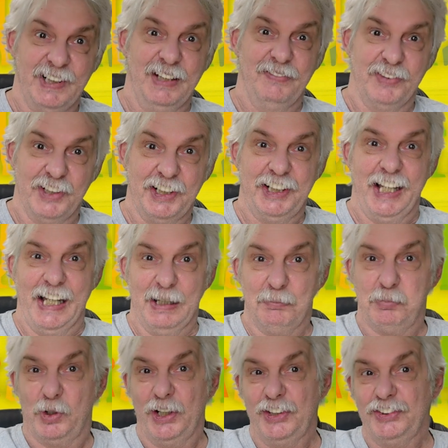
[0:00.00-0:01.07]
even the
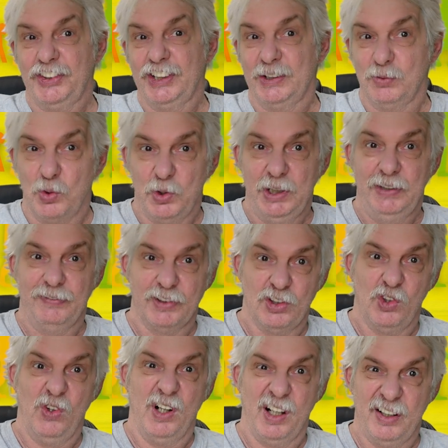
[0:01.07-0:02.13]
damn president won't
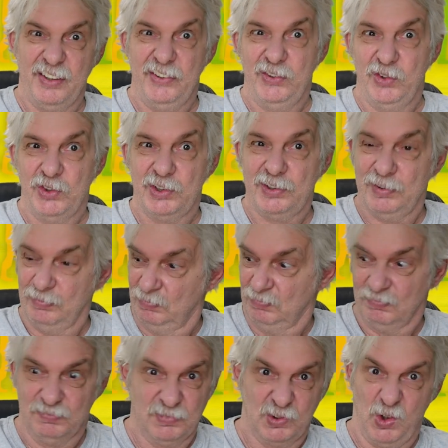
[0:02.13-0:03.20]
even know how to use
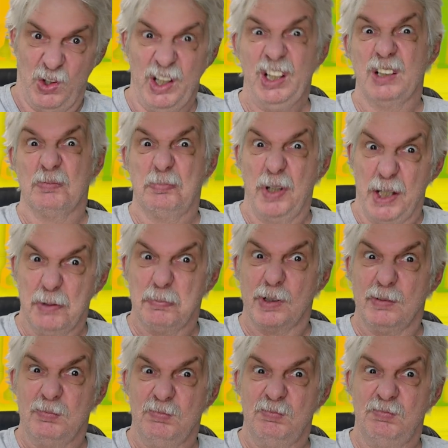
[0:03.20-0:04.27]
toilet paper.